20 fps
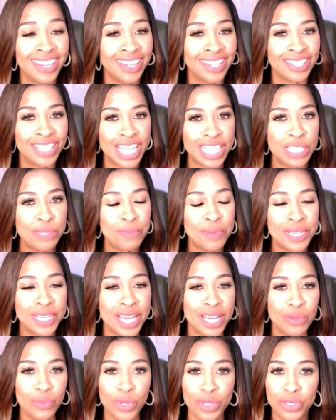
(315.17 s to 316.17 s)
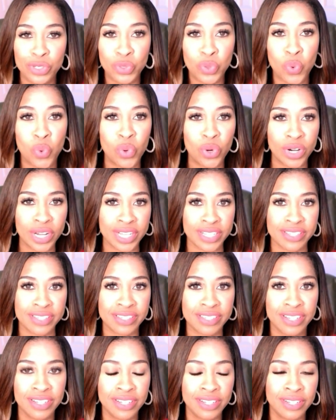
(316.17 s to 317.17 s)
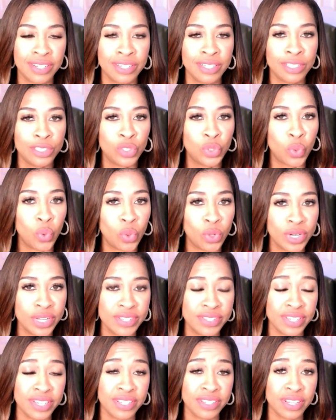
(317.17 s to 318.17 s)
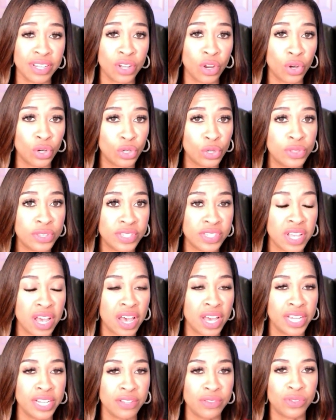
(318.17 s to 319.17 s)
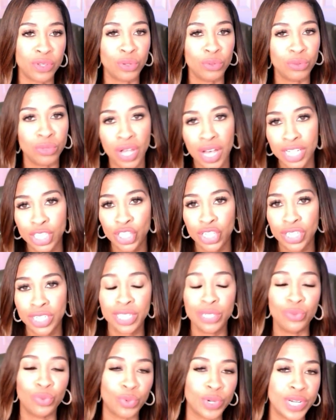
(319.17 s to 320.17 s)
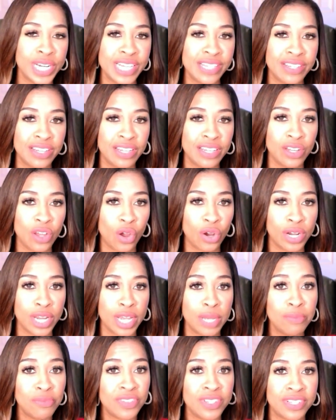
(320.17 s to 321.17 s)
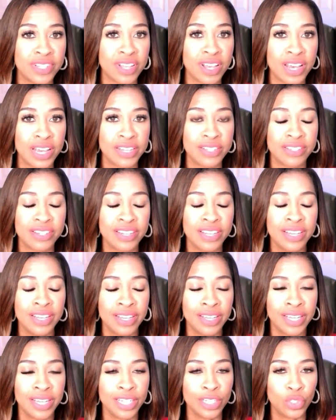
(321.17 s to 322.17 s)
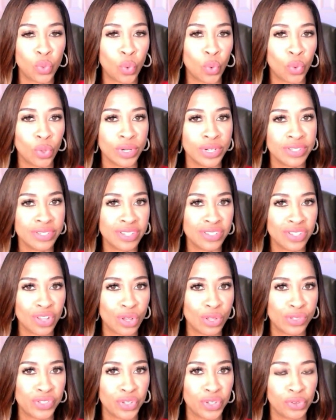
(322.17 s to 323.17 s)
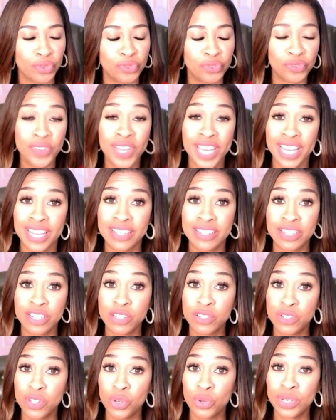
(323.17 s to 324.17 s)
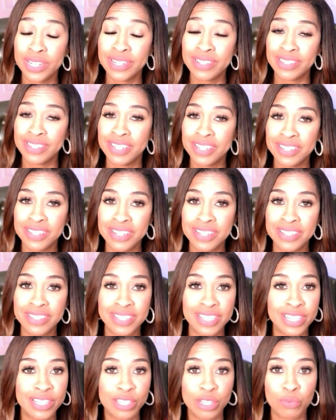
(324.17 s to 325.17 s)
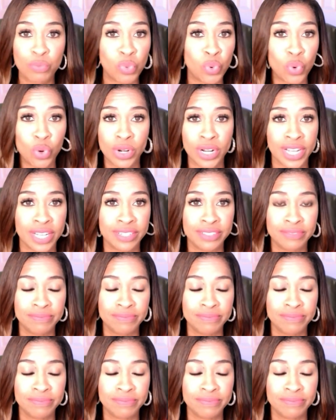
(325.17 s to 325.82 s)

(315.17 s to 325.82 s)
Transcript: Let's begin with Taurus. Taurus is an earth sign, so logic and reason are emphasized, and Taurus is also fixed, so consistency is important.